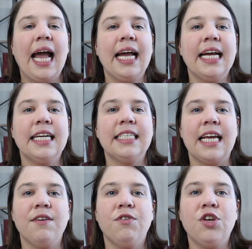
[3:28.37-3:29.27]

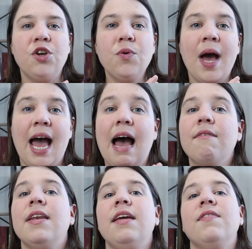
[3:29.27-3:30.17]
And if you
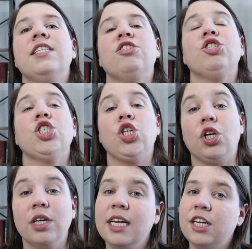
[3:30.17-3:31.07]
haven't even
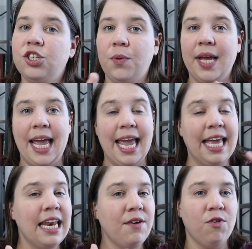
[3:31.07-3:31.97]
started doing
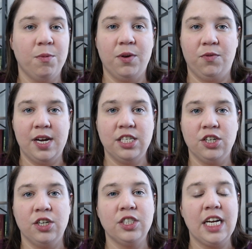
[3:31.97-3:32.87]
any form of
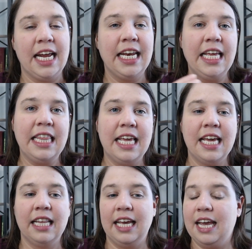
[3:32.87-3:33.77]
research,
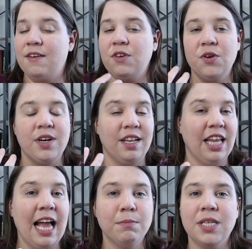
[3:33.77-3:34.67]
anything like if you're in
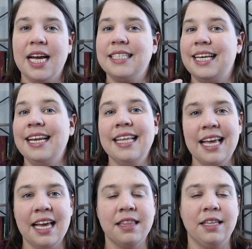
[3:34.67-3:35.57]
a lab science,
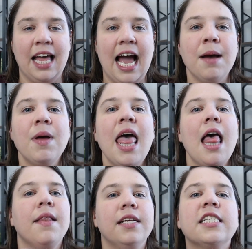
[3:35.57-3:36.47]
anything in the lab,
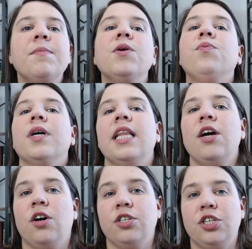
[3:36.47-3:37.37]
this can be
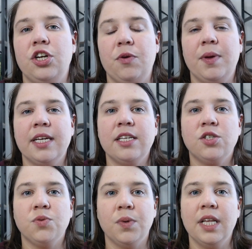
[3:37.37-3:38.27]
really hard to do because
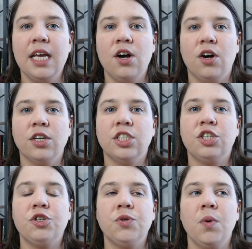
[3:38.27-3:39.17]
it's really hard
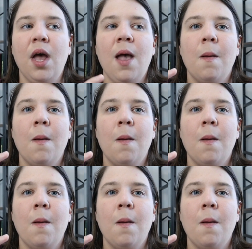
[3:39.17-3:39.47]
to